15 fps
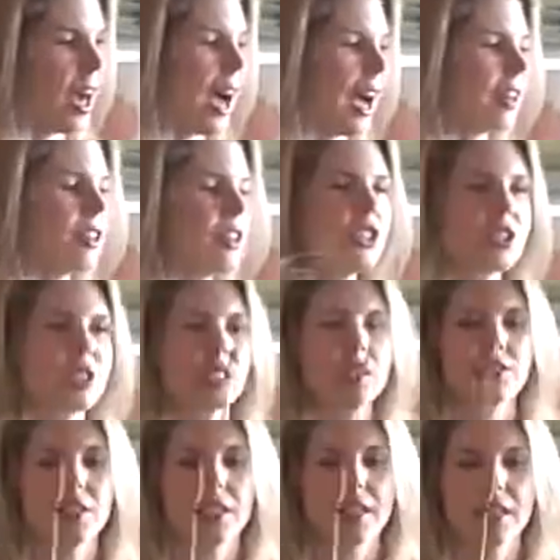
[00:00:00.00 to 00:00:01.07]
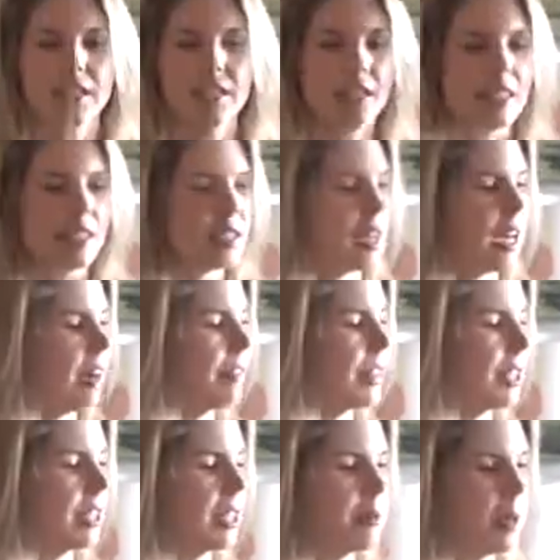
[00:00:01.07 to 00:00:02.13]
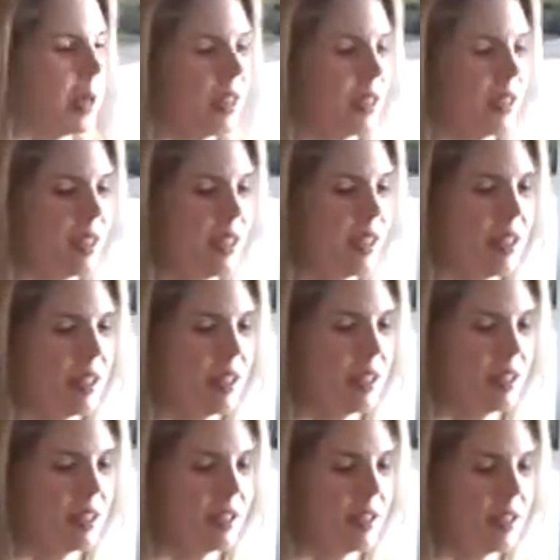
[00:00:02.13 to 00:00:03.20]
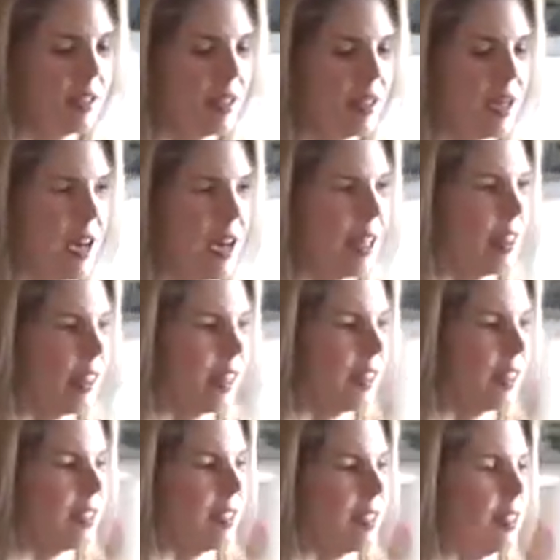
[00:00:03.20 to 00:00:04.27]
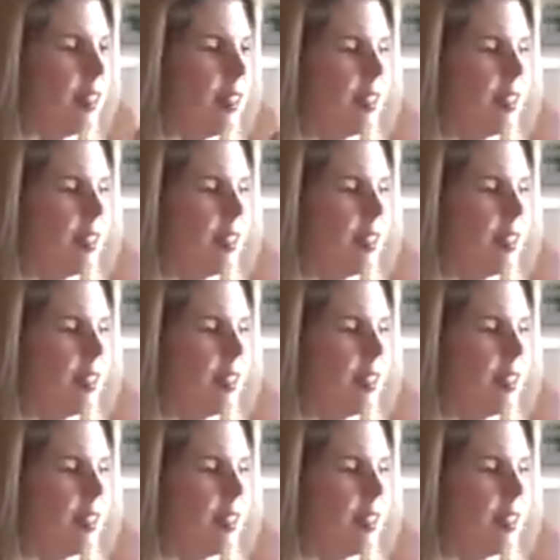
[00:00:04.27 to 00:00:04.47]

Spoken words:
I could just leave it like this, obviously, but I like to